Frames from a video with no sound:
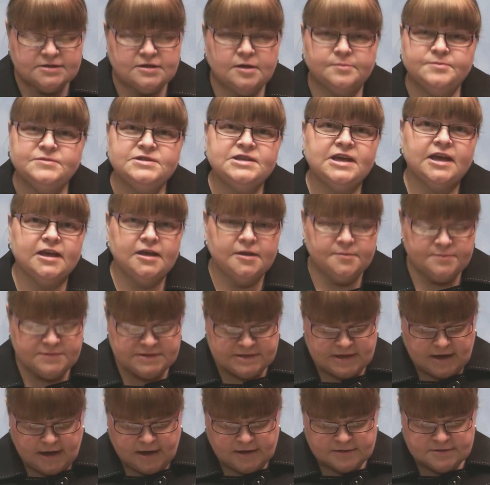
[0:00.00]

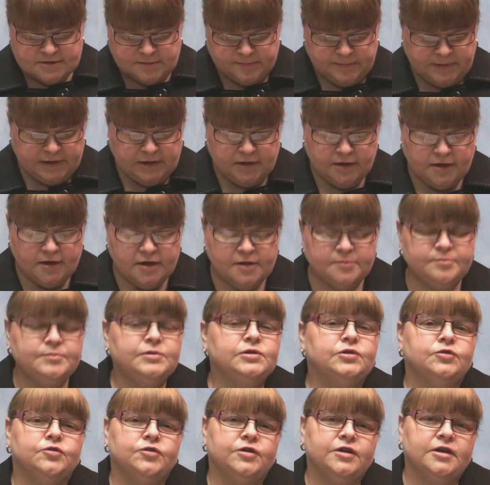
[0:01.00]
Sometimes as a PA
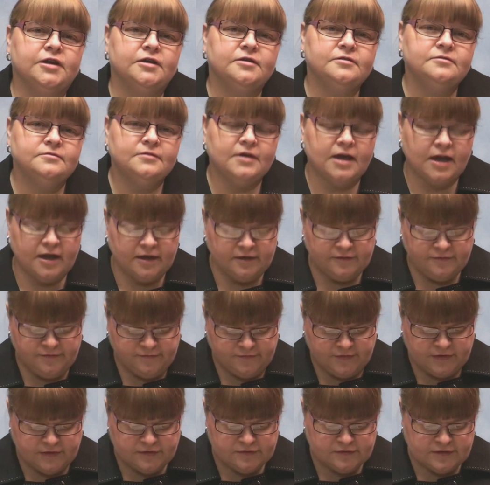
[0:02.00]
employer, I
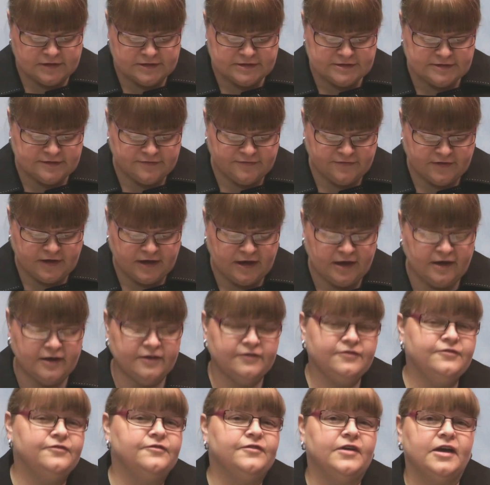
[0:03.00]
feel as if I
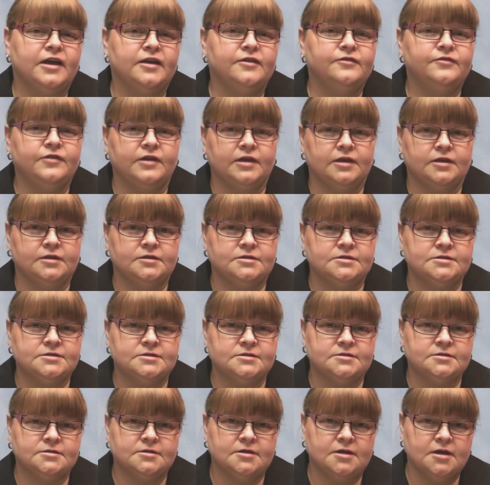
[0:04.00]
have 5
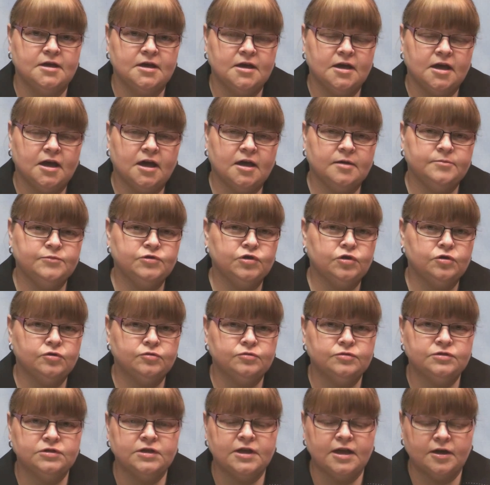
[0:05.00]
heads. I'm
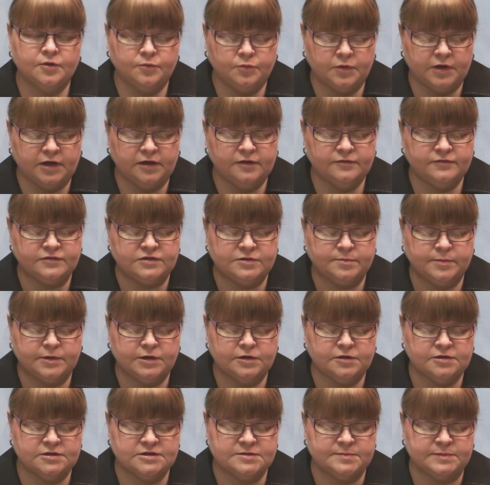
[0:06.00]
not only a wife to
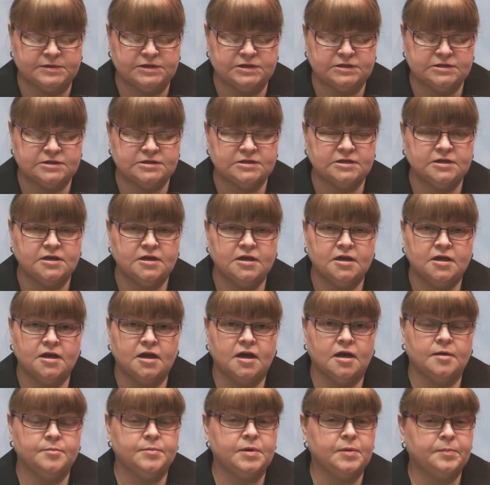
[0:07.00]
my husband,
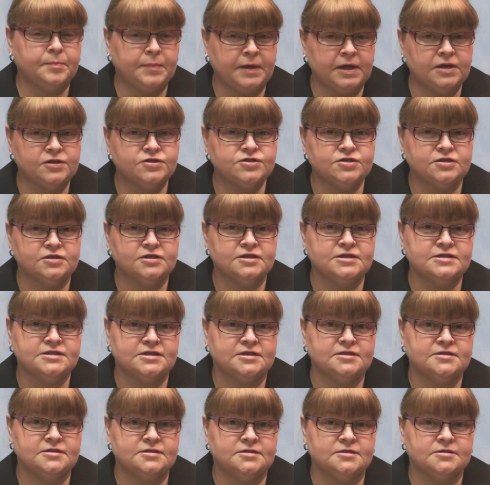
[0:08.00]
I'm a personal
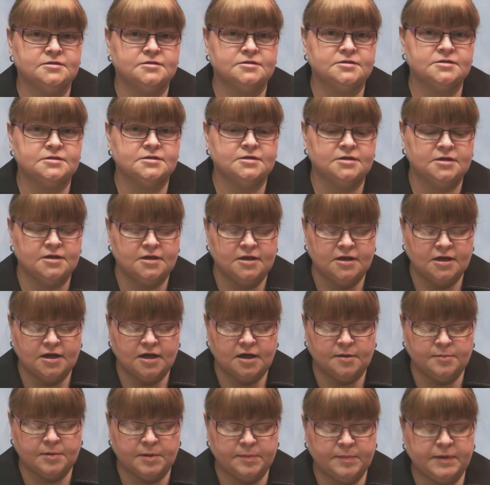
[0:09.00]
assistant,
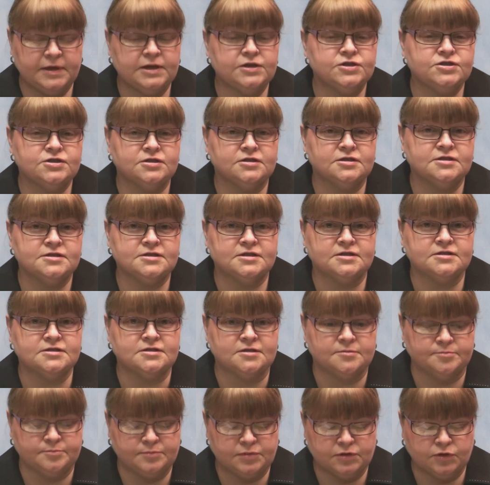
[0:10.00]
I'm a personal
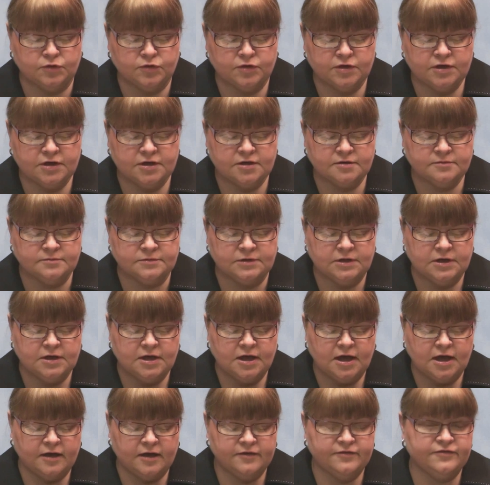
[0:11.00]
assistant employer,
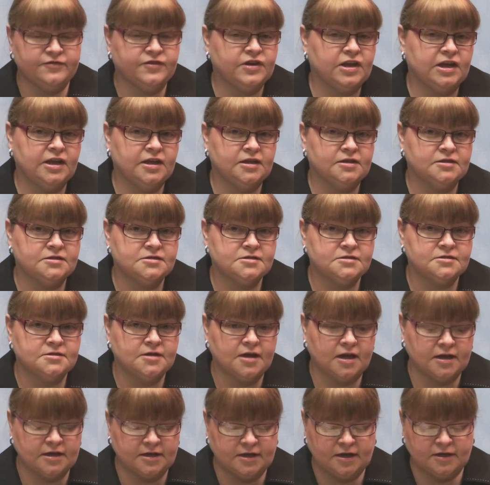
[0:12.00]
a
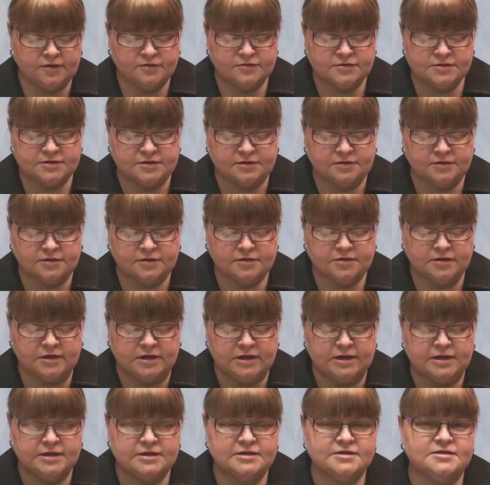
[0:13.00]
friend, a counsellor,
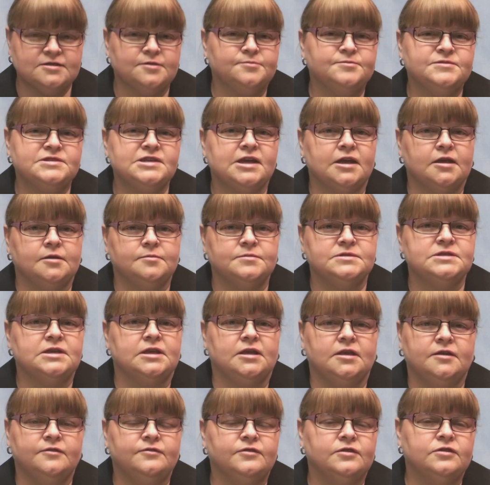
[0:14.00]
sometimes
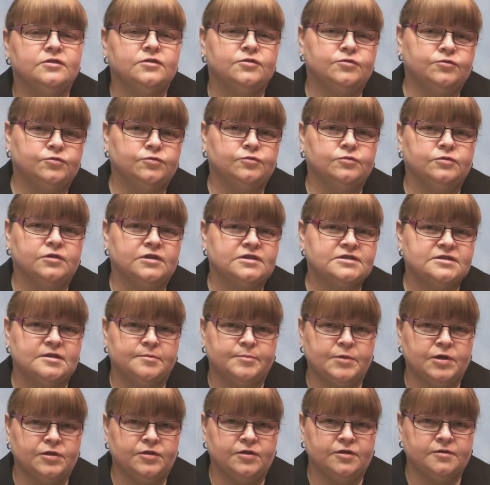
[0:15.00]
even the role as
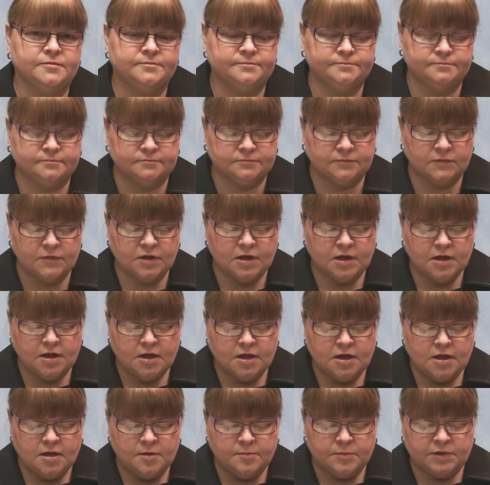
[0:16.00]
a mother.
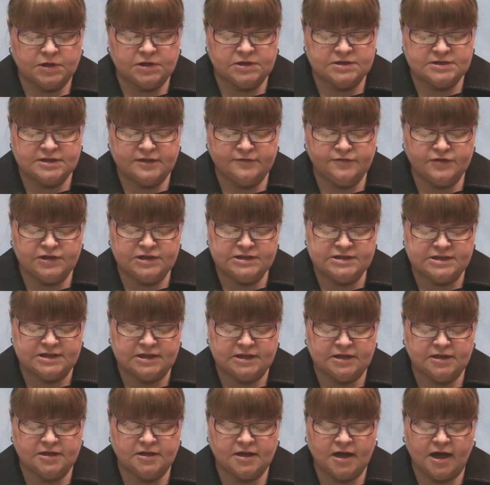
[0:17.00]
Because every
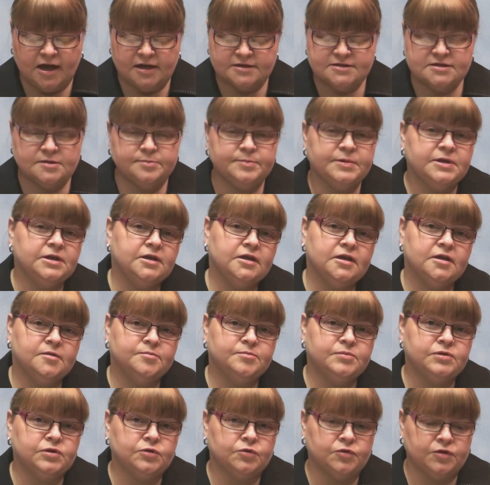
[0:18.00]
day as a PA
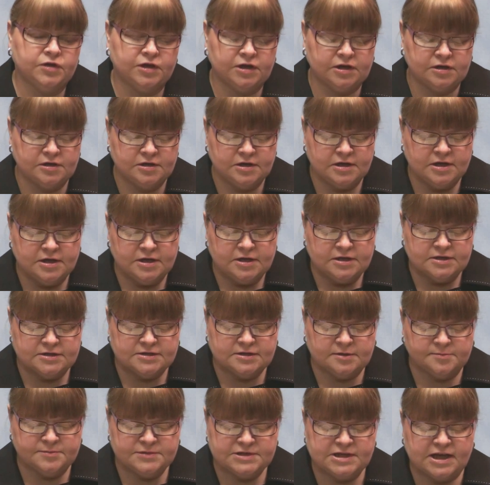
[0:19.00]
employer,
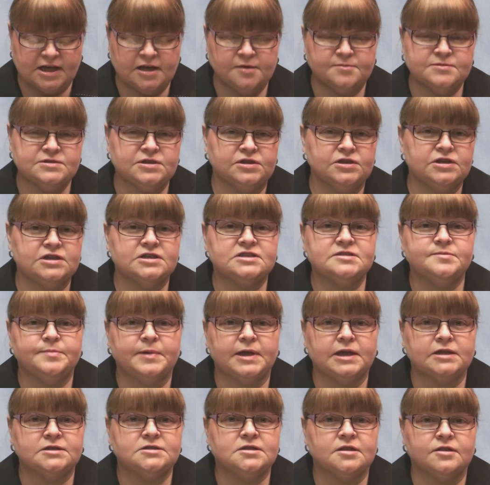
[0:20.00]
sometimes
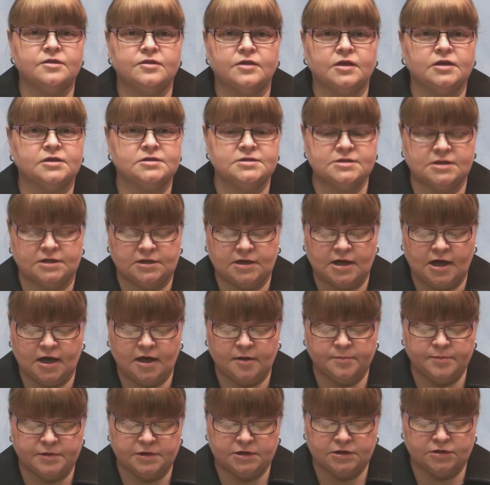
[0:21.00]
unexpected things can
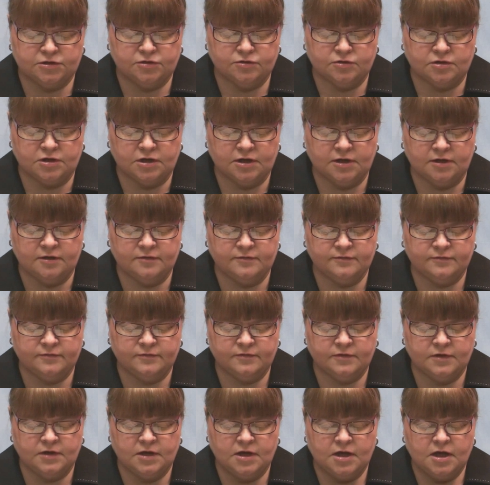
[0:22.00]
happen in your
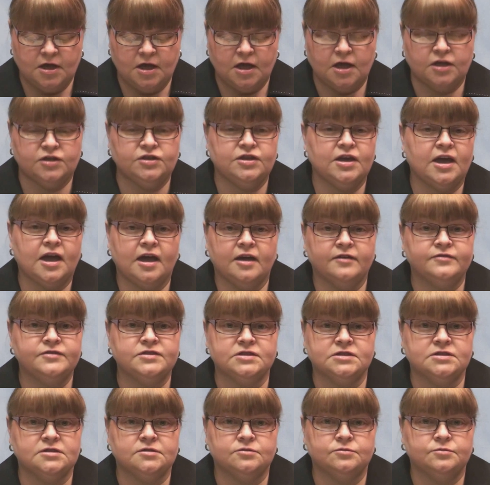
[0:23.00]
life and you
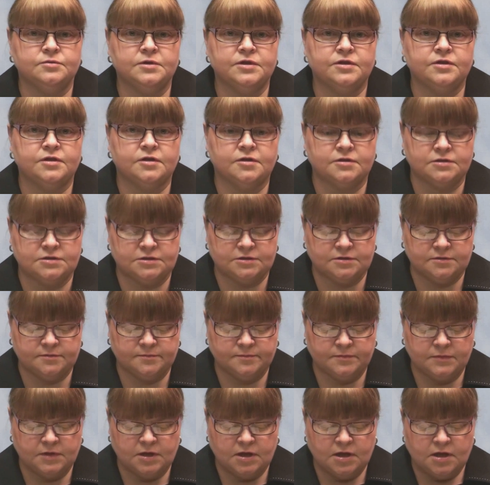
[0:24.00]
have to deal with it.